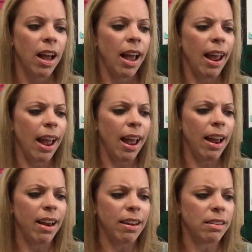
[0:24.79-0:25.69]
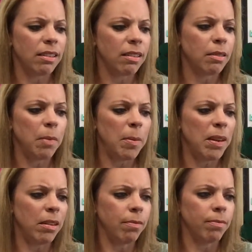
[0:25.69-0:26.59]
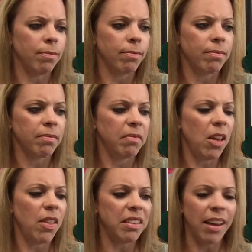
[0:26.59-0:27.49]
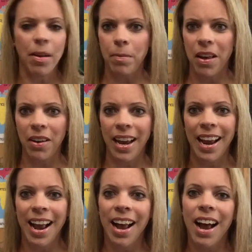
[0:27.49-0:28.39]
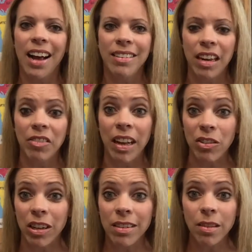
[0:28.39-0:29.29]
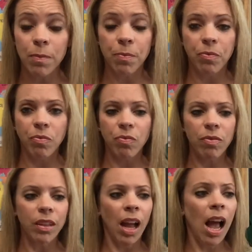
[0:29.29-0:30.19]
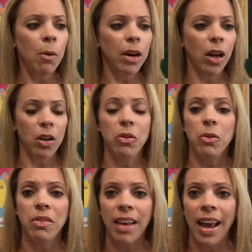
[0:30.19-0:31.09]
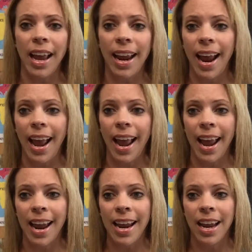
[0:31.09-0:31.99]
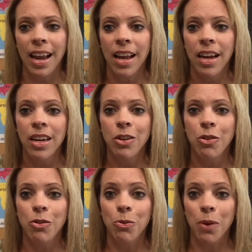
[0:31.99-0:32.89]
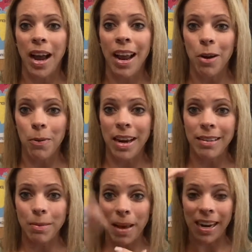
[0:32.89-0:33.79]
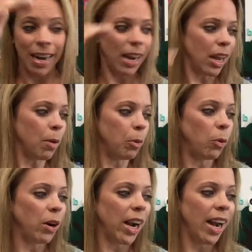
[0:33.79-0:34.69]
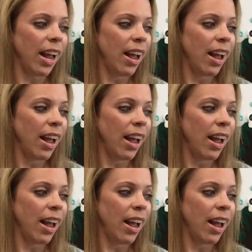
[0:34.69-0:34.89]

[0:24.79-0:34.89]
and maybe, no, that's it. Okay, a set of flashcards. I would also say a dry erase magnetic board